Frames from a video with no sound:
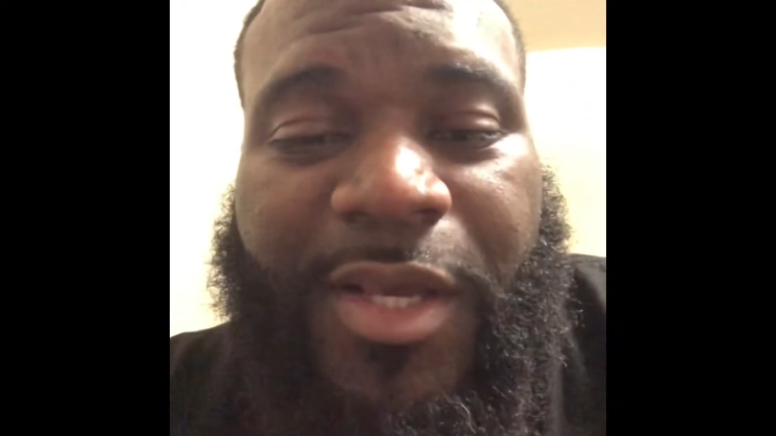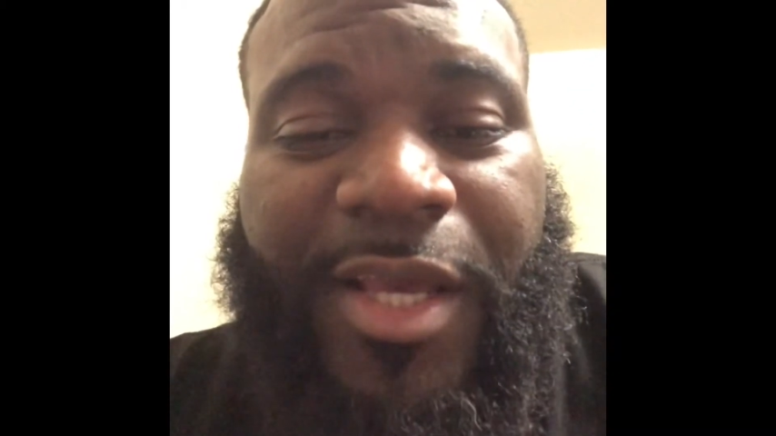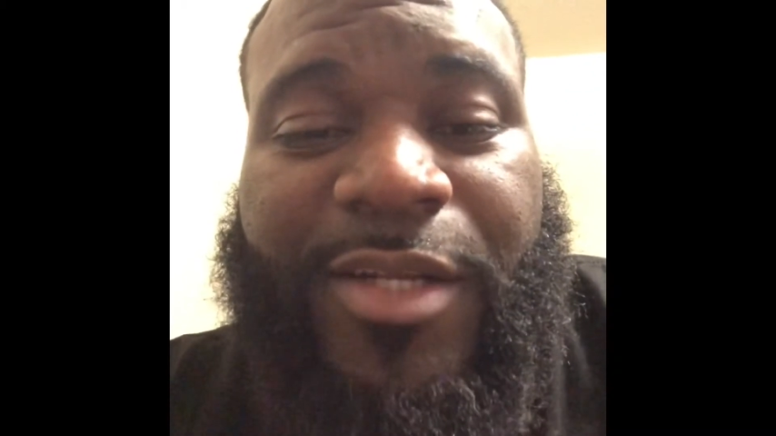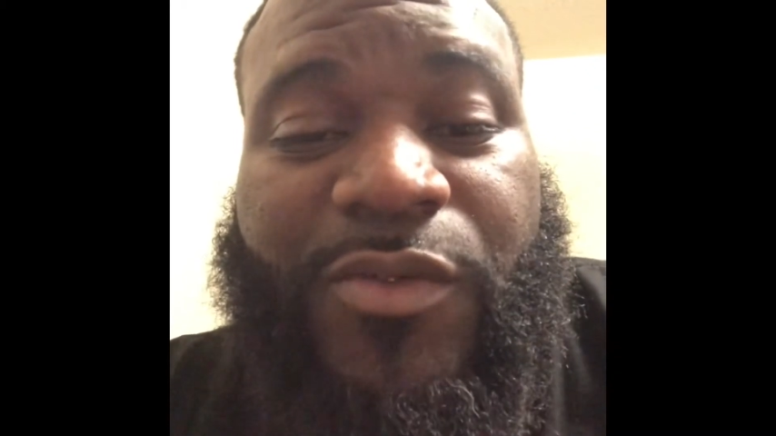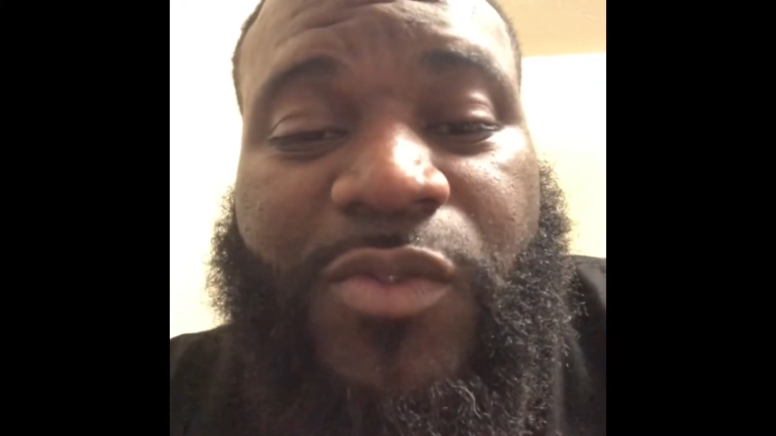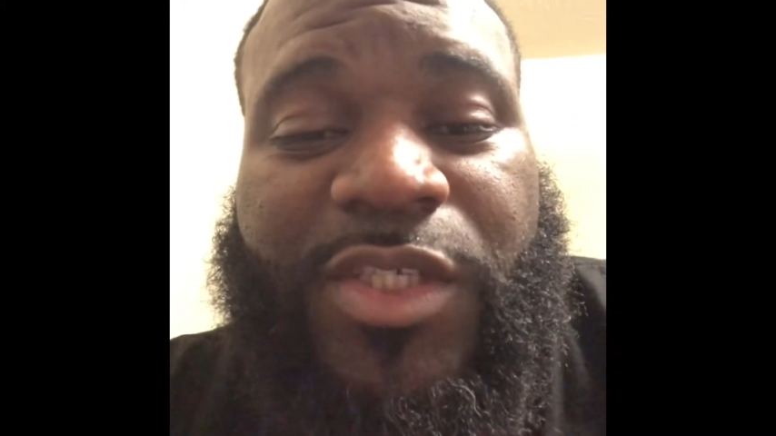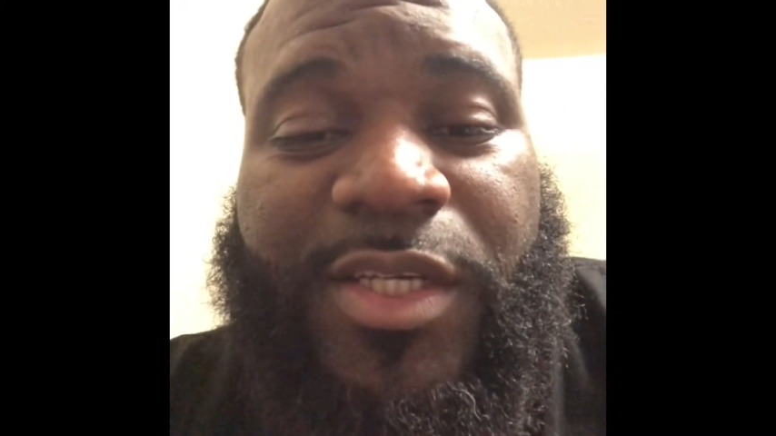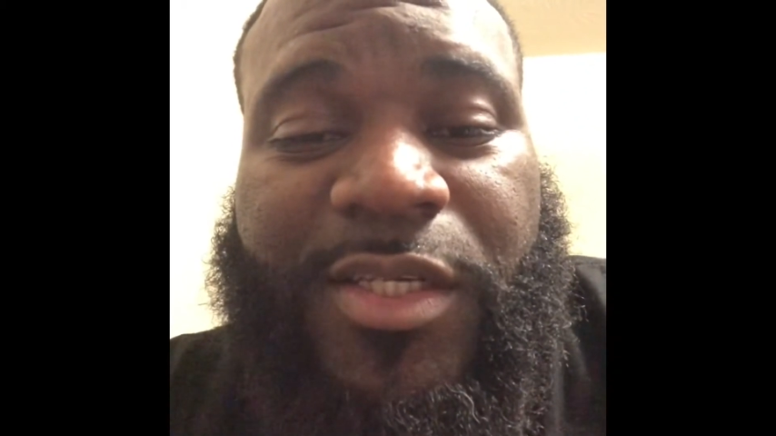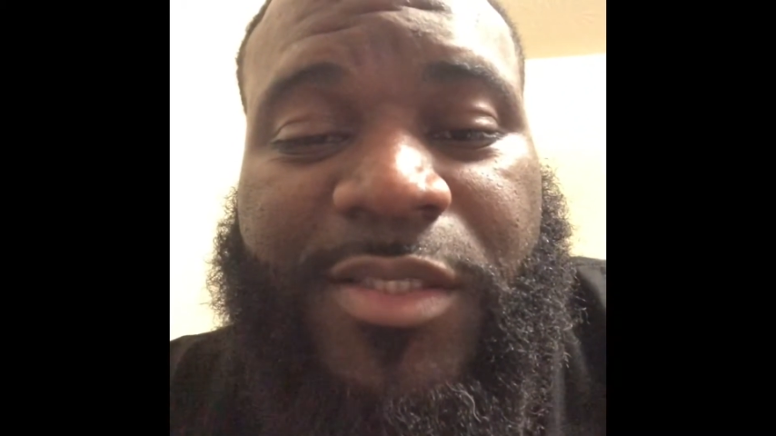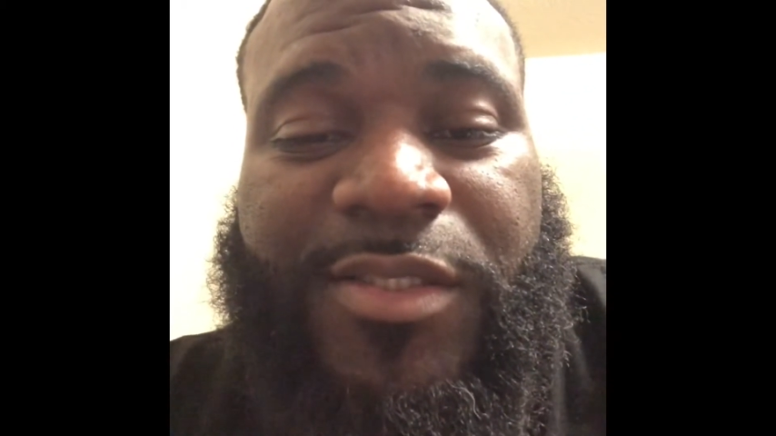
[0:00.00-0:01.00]
and
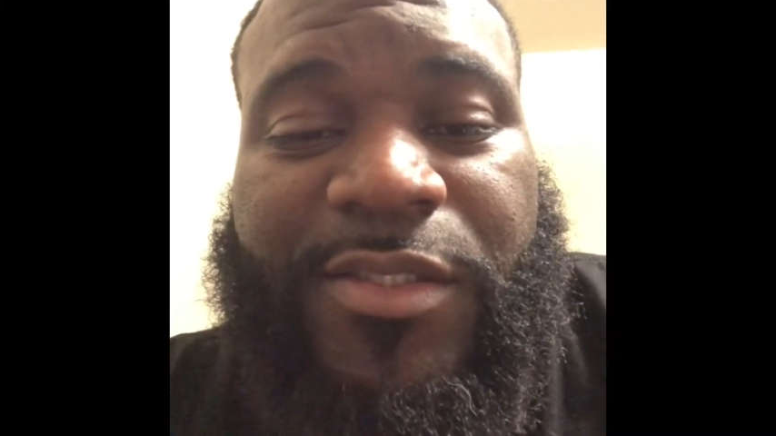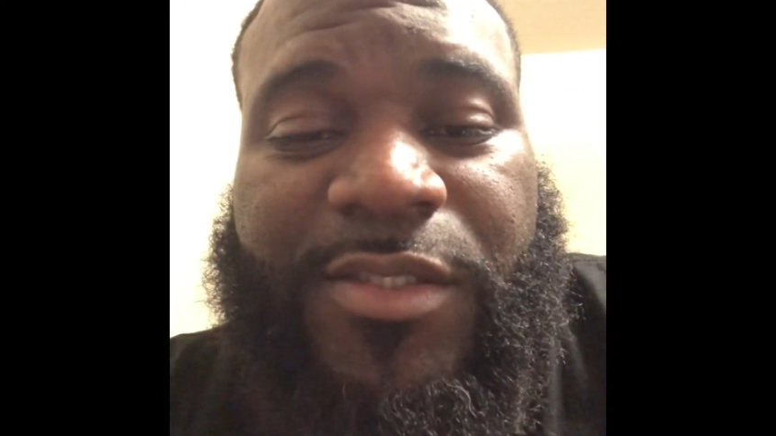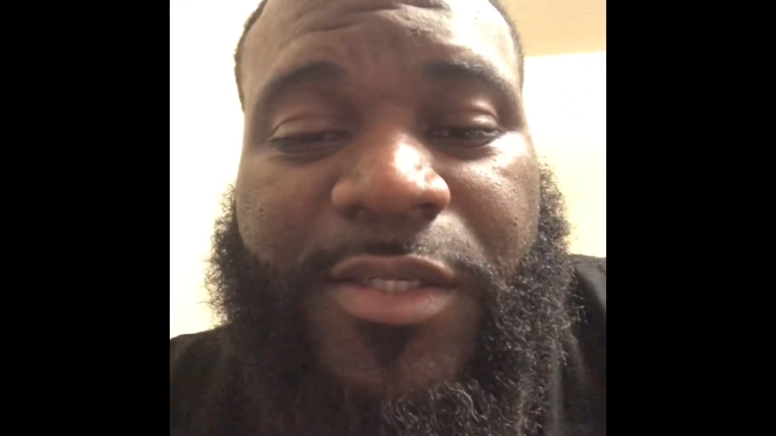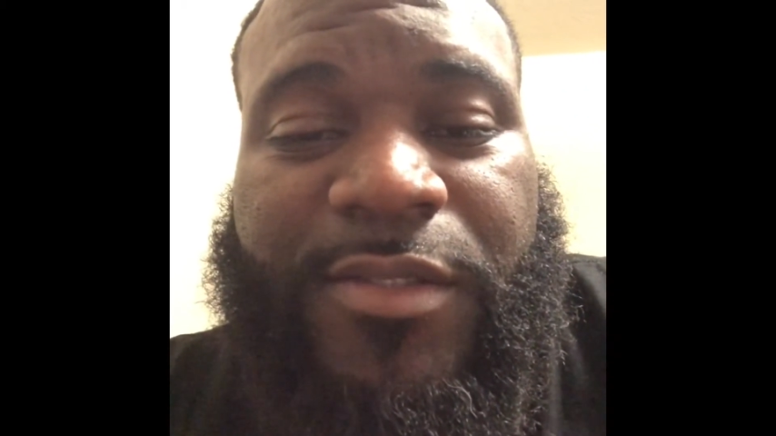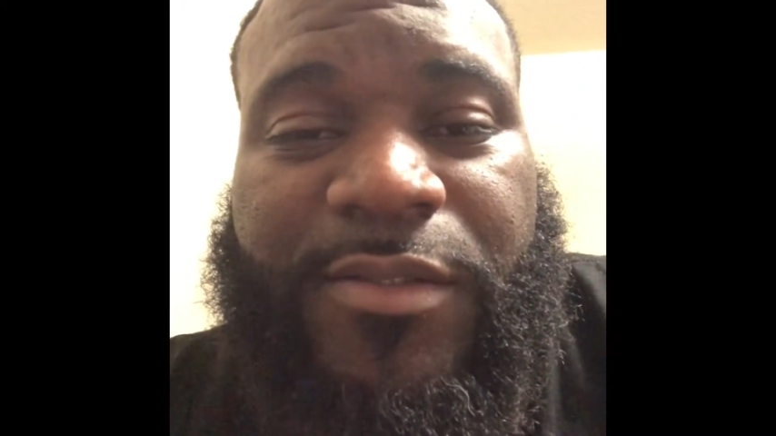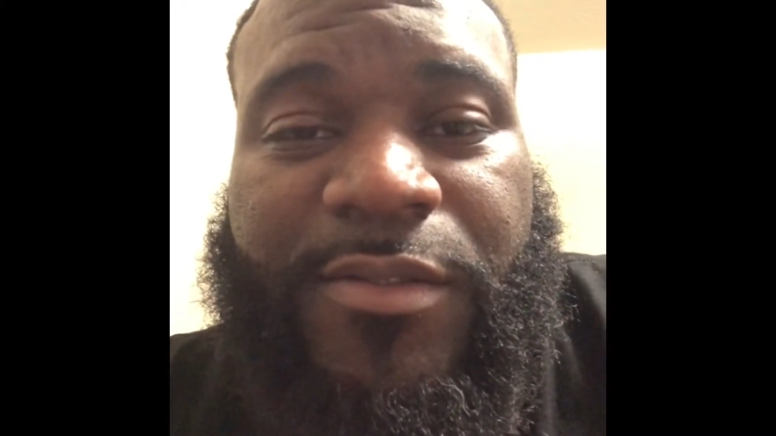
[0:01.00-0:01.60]
Nugenics and shit.